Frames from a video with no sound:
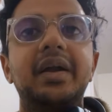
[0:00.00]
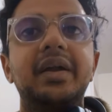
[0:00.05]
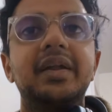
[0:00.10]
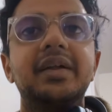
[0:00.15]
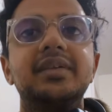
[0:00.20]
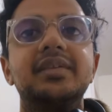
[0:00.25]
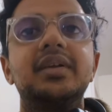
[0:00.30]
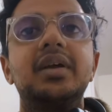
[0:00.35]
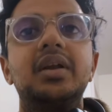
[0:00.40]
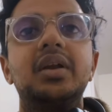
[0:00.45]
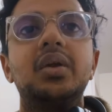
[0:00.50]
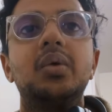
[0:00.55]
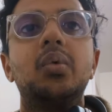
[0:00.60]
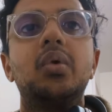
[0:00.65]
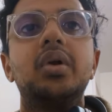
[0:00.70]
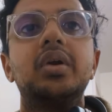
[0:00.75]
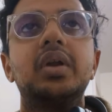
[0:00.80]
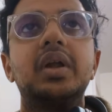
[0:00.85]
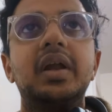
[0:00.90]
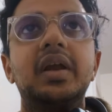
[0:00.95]
understanding
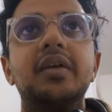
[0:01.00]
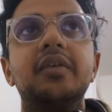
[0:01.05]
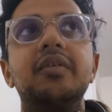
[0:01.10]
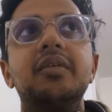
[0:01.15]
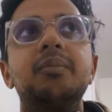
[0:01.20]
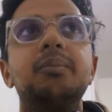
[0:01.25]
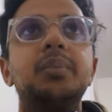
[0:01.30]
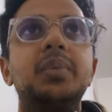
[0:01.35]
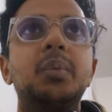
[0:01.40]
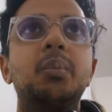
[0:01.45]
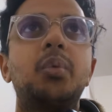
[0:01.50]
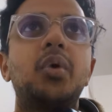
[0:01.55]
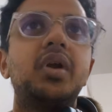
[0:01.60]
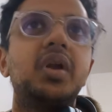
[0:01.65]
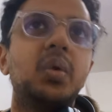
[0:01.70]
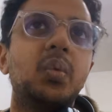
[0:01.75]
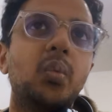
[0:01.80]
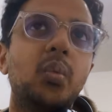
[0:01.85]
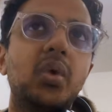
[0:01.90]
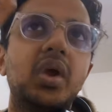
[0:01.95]
what and
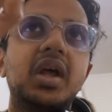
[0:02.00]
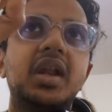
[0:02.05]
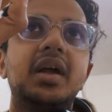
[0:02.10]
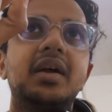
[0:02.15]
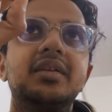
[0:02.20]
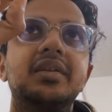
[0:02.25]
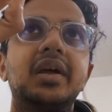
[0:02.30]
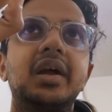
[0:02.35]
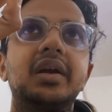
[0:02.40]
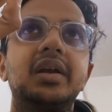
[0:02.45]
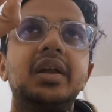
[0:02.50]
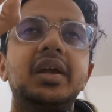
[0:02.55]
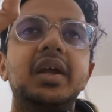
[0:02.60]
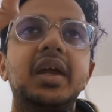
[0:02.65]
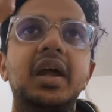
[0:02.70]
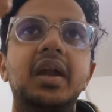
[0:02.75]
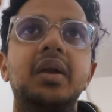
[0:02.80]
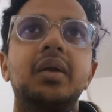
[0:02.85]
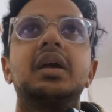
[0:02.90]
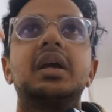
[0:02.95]
pinpointing where exactly,
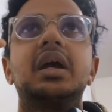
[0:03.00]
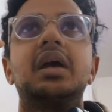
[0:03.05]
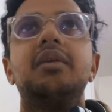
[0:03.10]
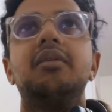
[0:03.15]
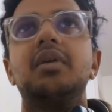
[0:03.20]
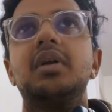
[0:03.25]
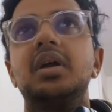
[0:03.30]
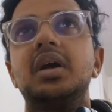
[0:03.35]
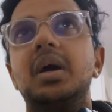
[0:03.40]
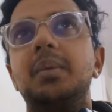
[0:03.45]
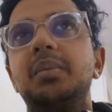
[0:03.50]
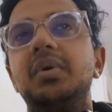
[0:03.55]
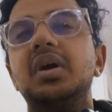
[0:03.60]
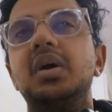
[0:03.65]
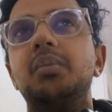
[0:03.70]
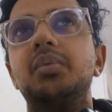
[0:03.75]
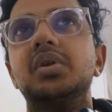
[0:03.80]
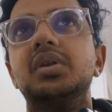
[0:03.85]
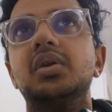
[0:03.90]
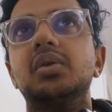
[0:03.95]
and even coming
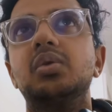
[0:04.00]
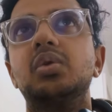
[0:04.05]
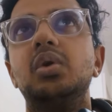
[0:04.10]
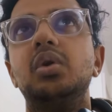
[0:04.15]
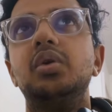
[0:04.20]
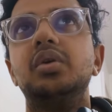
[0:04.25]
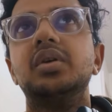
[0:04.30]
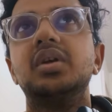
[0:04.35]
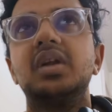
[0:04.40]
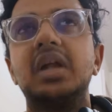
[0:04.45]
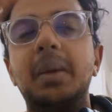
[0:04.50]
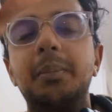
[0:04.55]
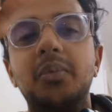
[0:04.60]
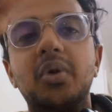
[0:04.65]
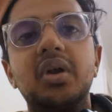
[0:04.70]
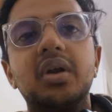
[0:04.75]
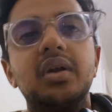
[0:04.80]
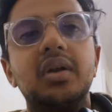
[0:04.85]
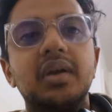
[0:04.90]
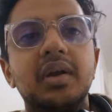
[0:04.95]
up with the solution. I'm
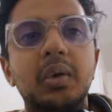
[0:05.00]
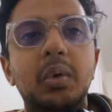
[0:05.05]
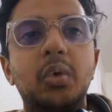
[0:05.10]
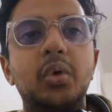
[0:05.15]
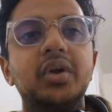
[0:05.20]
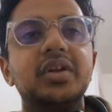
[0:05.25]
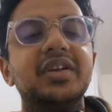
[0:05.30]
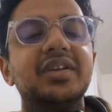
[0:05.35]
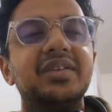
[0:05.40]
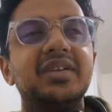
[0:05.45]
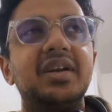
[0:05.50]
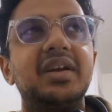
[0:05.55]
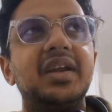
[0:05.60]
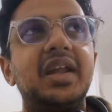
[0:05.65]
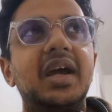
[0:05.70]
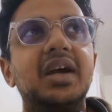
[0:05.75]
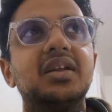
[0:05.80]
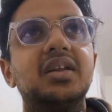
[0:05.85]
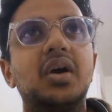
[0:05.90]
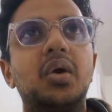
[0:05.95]
not knowing the
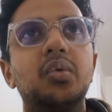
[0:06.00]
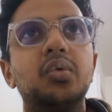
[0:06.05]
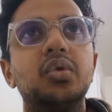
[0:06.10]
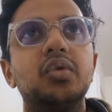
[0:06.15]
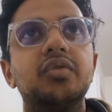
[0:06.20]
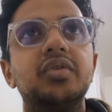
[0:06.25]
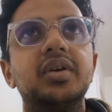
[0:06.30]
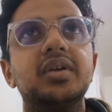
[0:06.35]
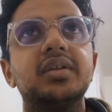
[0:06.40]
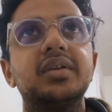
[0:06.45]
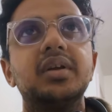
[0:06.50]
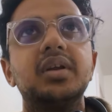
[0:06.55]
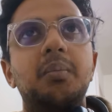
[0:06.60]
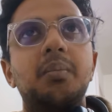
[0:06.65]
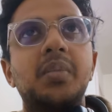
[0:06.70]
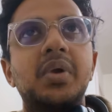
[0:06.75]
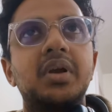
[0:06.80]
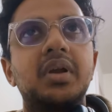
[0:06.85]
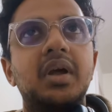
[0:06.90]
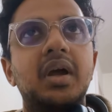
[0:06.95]
syntax how to fix it,
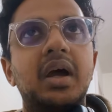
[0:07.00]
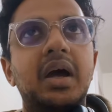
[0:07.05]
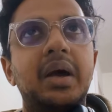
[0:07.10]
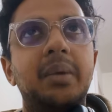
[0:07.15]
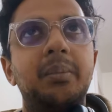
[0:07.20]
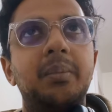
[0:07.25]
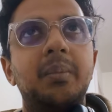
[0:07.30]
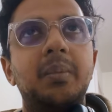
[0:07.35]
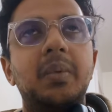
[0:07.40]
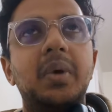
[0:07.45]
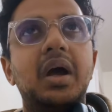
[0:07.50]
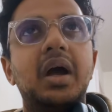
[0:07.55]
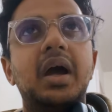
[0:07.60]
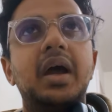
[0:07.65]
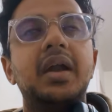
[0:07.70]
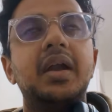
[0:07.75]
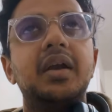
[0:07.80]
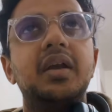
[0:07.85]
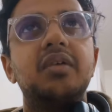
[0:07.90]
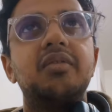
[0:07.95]
but I'm
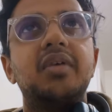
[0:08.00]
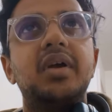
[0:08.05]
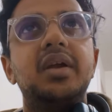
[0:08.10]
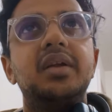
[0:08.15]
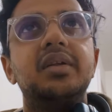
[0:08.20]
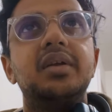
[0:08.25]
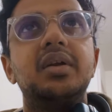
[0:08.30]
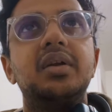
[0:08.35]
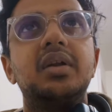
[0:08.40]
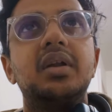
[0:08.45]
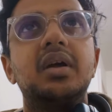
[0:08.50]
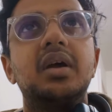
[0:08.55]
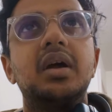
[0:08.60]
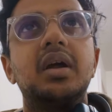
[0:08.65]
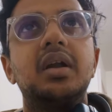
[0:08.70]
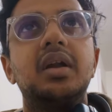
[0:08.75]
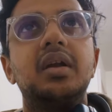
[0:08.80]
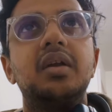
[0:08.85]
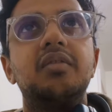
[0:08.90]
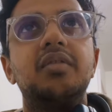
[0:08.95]
identifying
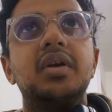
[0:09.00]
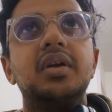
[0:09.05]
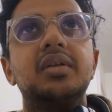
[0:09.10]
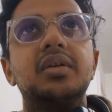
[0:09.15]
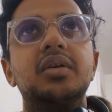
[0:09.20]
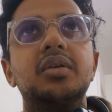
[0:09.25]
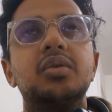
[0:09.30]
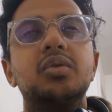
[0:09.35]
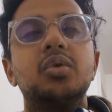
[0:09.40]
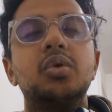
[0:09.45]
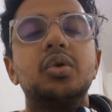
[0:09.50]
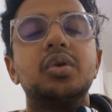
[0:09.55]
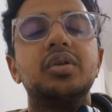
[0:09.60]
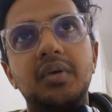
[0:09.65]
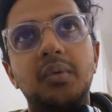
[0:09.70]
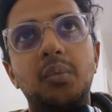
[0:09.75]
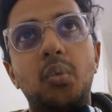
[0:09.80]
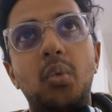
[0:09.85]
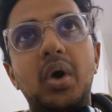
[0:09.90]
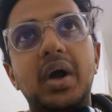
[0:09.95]
the source,
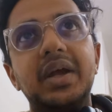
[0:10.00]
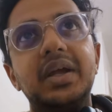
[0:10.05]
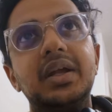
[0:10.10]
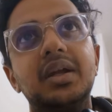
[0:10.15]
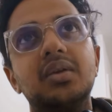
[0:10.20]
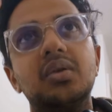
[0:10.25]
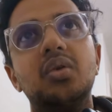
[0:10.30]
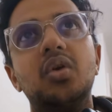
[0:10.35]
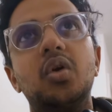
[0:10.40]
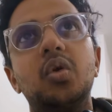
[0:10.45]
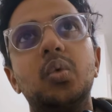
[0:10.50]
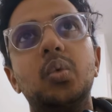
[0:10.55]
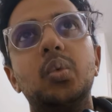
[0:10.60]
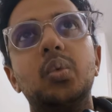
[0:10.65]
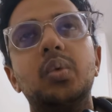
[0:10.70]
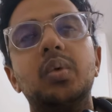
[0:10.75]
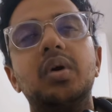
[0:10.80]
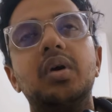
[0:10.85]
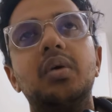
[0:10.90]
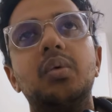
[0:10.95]
why it's not
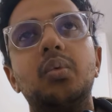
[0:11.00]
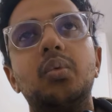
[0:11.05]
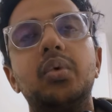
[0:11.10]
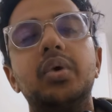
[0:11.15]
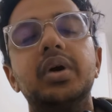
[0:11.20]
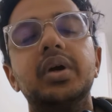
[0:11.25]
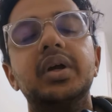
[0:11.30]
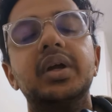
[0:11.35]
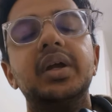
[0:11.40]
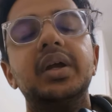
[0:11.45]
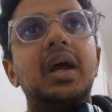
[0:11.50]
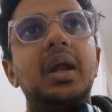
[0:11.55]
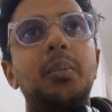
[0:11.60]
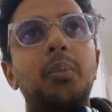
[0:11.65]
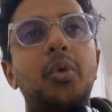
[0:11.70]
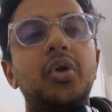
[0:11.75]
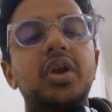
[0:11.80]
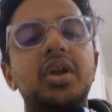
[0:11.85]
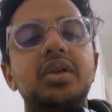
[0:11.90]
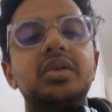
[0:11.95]
a working
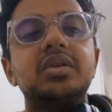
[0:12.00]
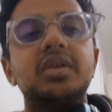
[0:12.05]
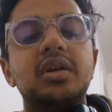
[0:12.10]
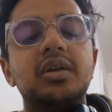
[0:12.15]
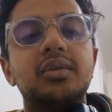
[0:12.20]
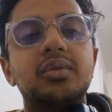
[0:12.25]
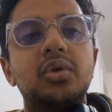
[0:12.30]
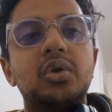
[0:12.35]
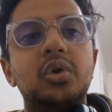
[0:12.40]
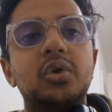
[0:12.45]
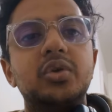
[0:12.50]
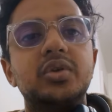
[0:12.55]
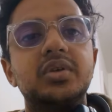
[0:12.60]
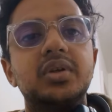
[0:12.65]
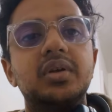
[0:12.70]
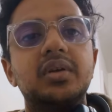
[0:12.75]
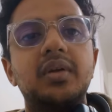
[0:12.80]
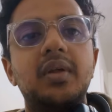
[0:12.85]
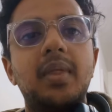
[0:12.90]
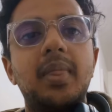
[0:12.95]
potential
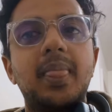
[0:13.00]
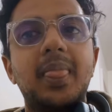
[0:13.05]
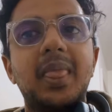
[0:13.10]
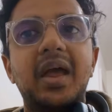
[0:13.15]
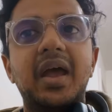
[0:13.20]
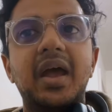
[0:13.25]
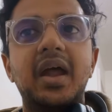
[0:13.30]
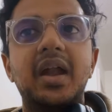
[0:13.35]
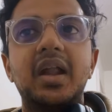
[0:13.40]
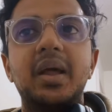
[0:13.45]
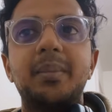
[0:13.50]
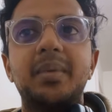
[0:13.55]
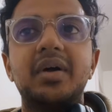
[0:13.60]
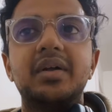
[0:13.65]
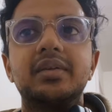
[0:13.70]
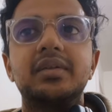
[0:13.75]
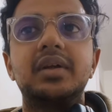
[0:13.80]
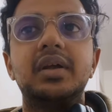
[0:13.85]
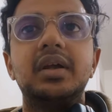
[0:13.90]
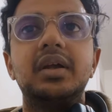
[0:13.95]
solution, and I'm
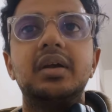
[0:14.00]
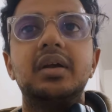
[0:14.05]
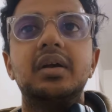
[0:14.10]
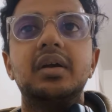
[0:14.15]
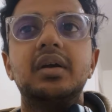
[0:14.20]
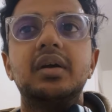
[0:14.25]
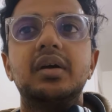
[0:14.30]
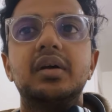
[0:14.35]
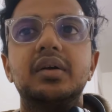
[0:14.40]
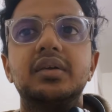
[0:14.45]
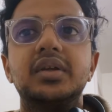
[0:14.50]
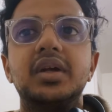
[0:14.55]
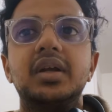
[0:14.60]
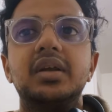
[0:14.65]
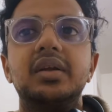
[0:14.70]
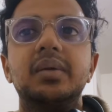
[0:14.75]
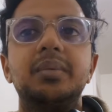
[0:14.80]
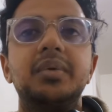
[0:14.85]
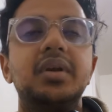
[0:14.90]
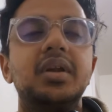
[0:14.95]
asking
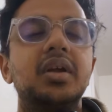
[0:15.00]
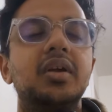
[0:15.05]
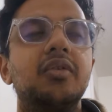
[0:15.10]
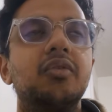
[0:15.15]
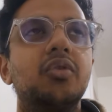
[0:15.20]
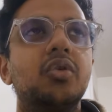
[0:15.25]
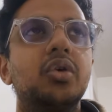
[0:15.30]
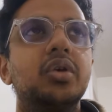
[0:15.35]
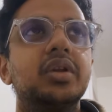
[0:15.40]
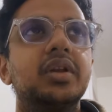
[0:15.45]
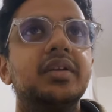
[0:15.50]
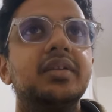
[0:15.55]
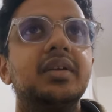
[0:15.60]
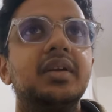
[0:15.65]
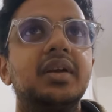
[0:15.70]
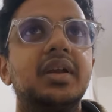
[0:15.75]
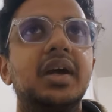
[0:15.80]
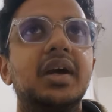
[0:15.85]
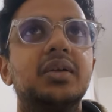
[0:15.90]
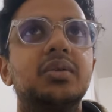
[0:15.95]
ChatGPT for the
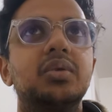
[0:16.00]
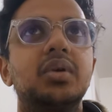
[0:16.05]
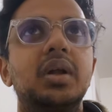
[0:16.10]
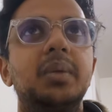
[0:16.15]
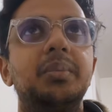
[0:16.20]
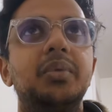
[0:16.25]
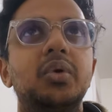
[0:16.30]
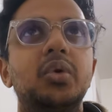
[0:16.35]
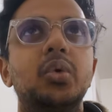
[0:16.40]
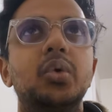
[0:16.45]
syntax to help me